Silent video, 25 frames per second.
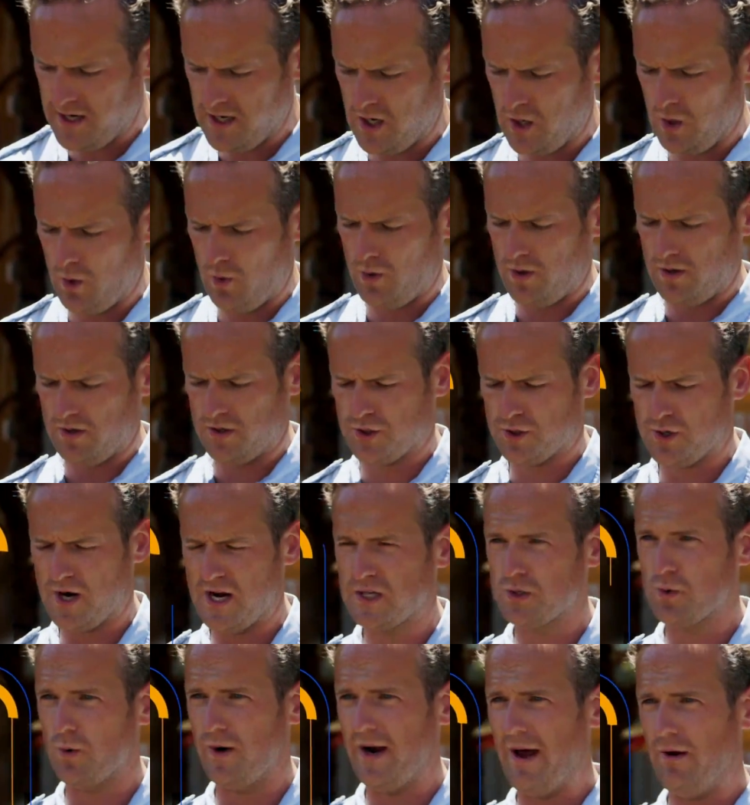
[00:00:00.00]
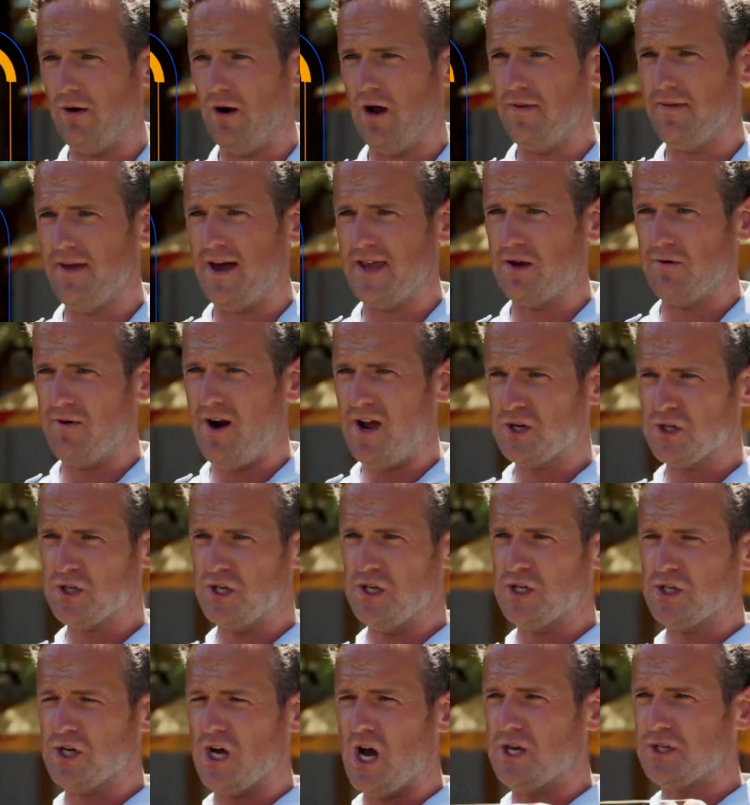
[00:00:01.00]
you stretch one out like that, you're
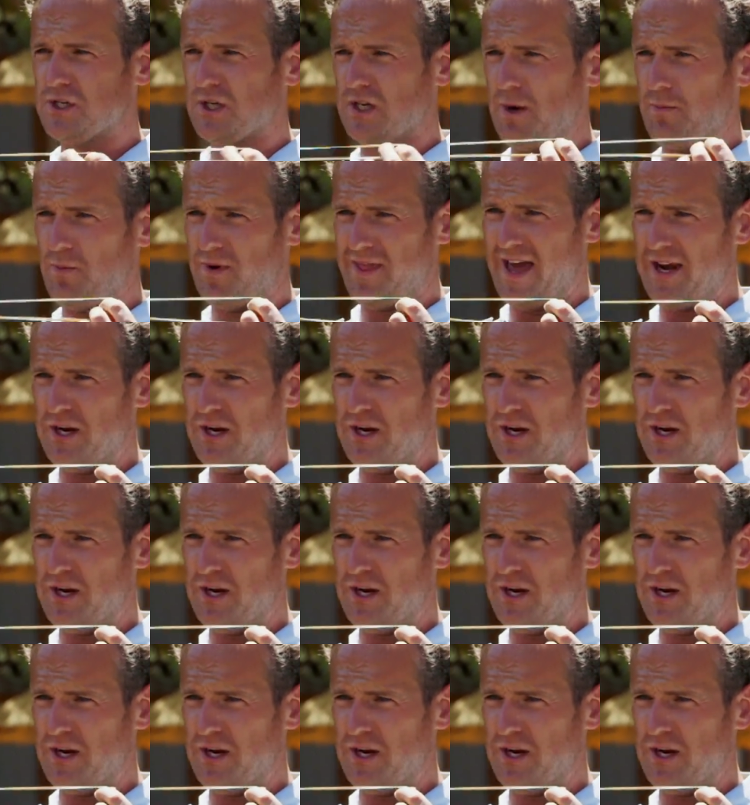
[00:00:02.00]
actually charging it up with